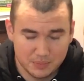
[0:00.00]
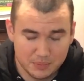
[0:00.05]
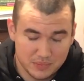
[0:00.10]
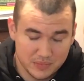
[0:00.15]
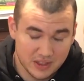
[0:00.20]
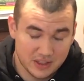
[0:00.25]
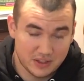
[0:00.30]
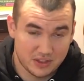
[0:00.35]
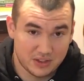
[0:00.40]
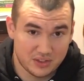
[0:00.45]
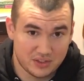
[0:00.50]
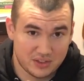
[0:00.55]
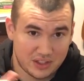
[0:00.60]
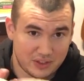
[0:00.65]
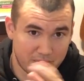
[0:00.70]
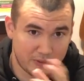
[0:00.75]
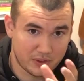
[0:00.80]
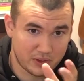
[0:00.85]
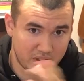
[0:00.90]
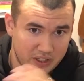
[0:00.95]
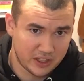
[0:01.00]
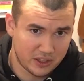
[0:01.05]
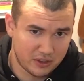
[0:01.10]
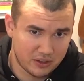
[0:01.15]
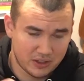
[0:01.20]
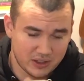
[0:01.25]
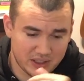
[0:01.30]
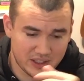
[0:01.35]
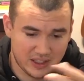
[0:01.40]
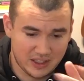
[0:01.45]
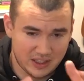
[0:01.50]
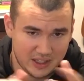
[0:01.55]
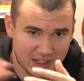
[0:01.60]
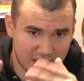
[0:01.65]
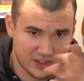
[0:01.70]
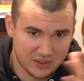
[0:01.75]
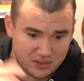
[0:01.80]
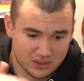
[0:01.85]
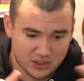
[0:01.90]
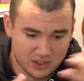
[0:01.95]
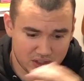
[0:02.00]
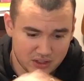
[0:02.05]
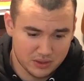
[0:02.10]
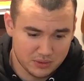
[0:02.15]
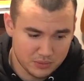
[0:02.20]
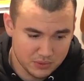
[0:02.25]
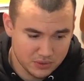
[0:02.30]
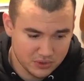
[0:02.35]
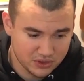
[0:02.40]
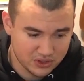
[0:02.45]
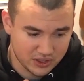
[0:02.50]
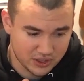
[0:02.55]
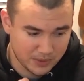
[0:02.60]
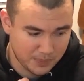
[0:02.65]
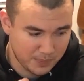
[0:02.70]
that you can save for later and eat as needed. So,